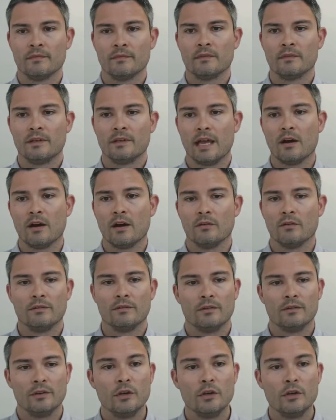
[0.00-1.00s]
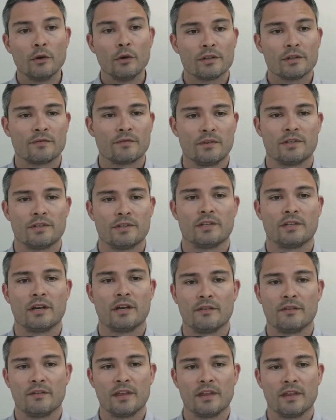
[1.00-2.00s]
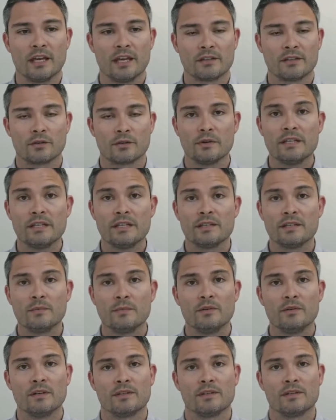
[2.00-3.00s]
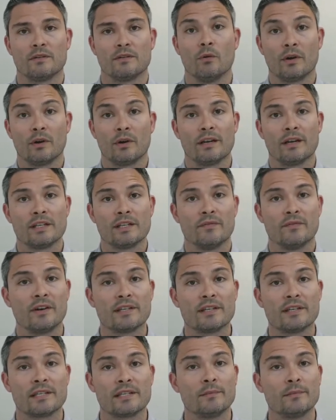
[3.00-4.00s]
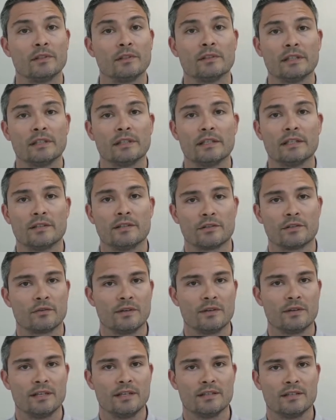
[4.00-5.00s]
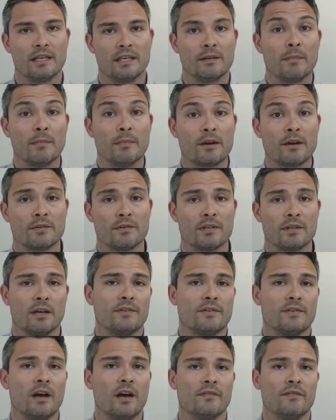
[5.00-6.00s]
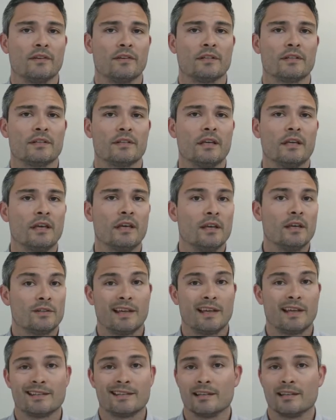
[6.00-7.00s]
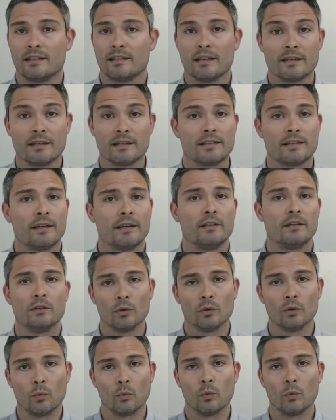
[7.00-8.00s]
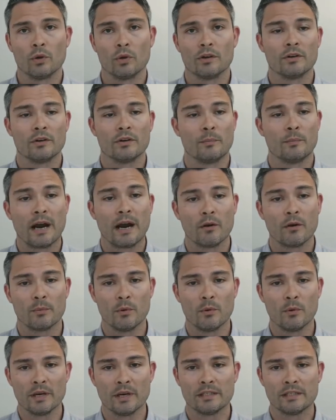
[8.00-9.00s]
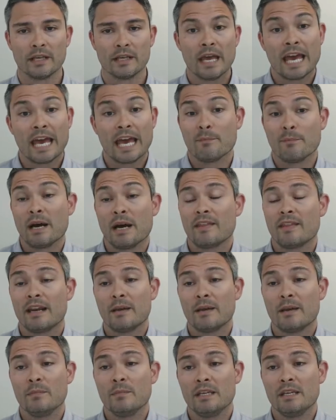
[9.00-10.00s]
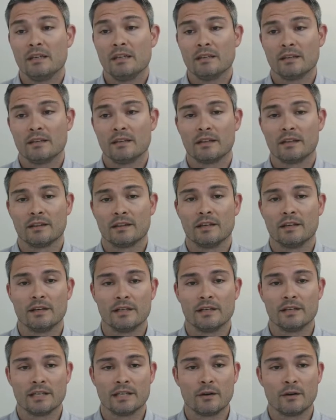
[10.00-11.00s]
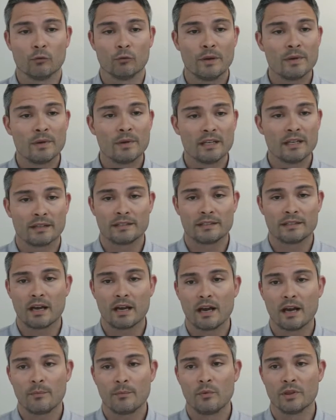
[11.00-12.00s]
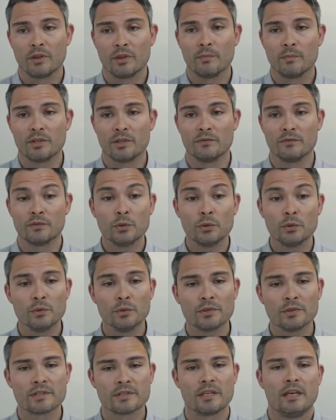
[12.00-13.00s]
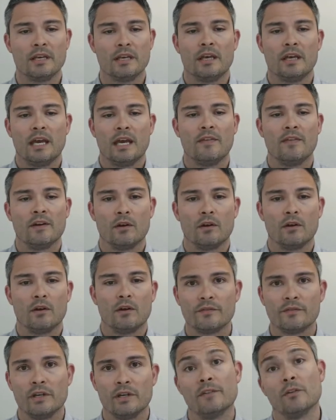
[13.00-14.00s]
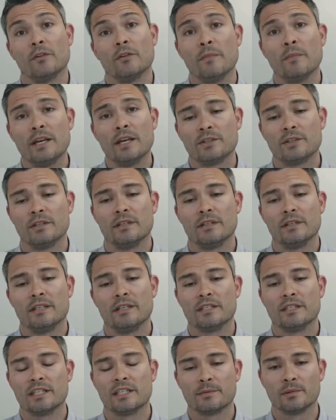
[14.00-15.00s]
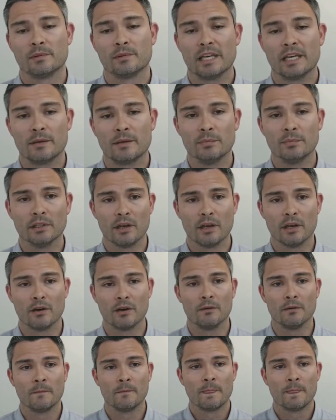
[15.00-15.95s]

Now, notice first off that screens in Munis are organized very similarly to screens in Microsoft Office. So that's like Excel or Word or PowerPoint. And by that I mean that there is a ribbon at the top with a bunch of tools, and then all of your information is displayed below.